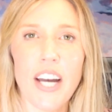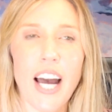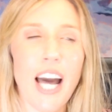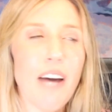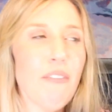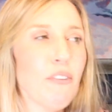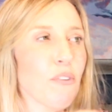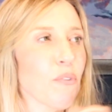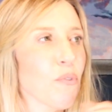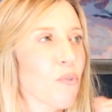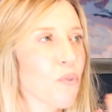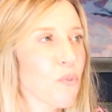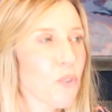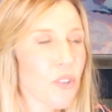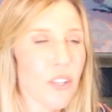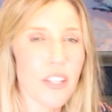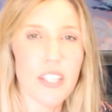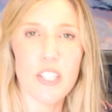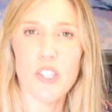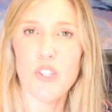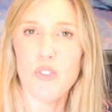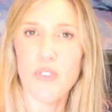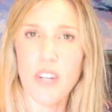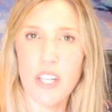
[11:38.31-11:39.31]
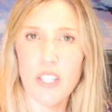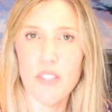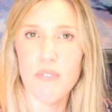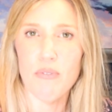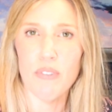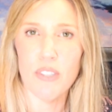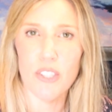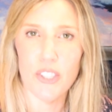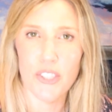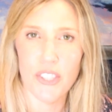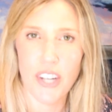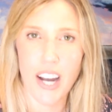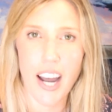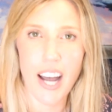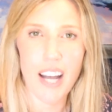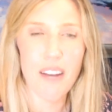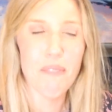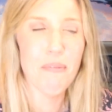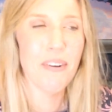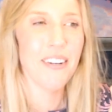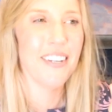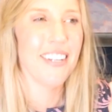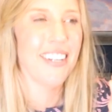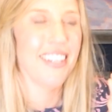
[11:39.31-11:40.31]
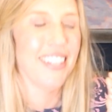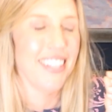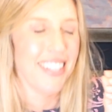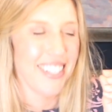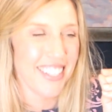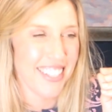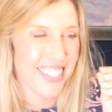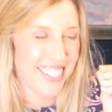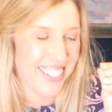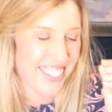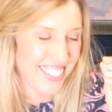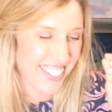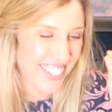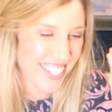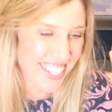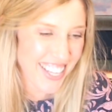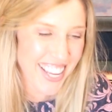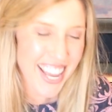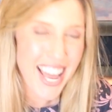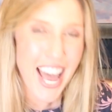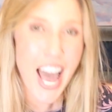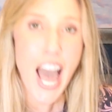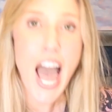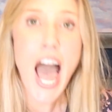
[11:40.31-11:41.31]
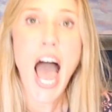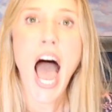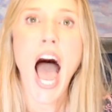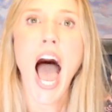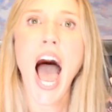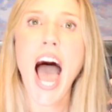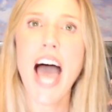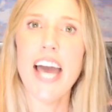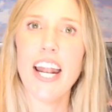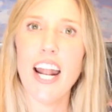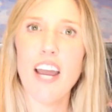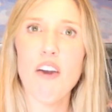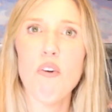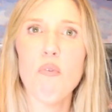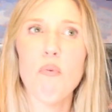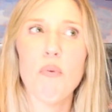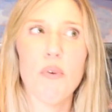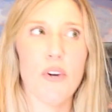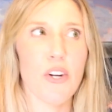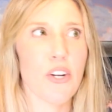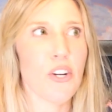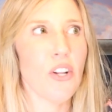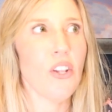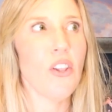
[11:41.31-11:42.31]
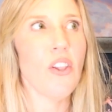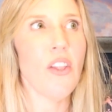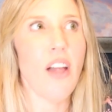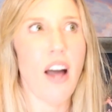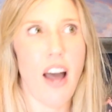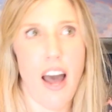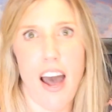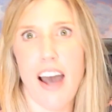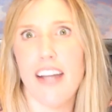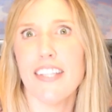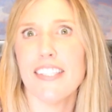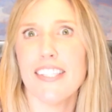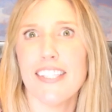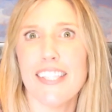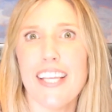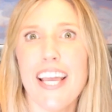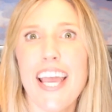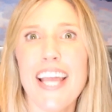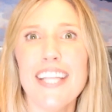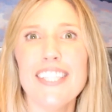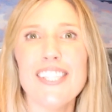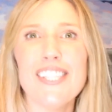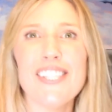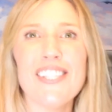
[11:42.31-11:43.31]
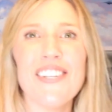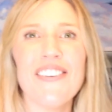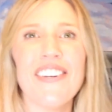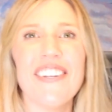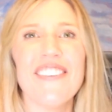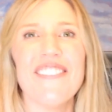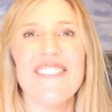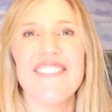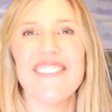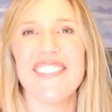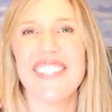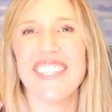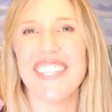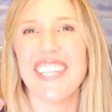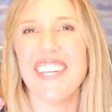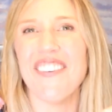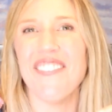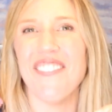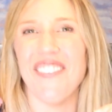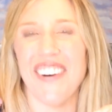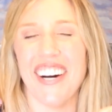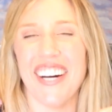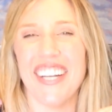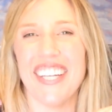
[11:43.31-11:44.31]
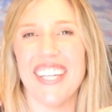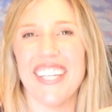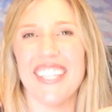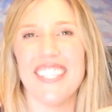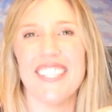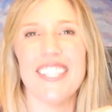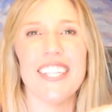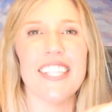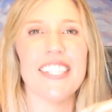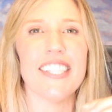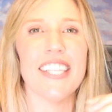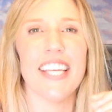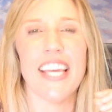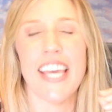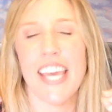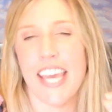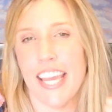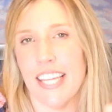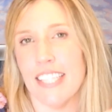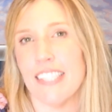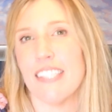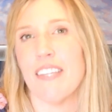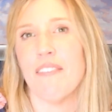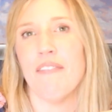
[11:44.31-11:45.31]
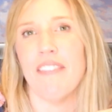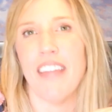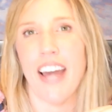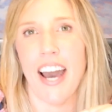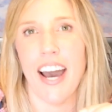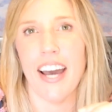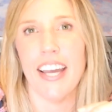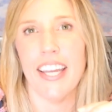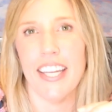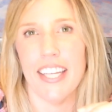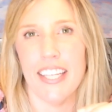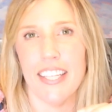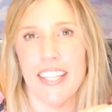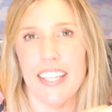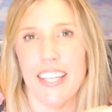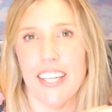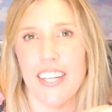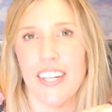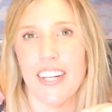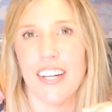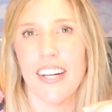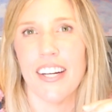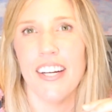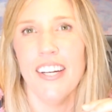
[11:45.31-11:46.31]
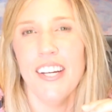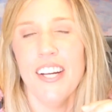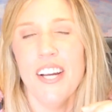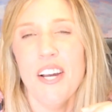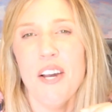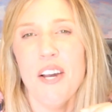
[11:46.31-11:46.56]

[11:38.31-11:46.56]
I have a really stressful job. And I work a lot. And so I really wanted just a hint of that in here.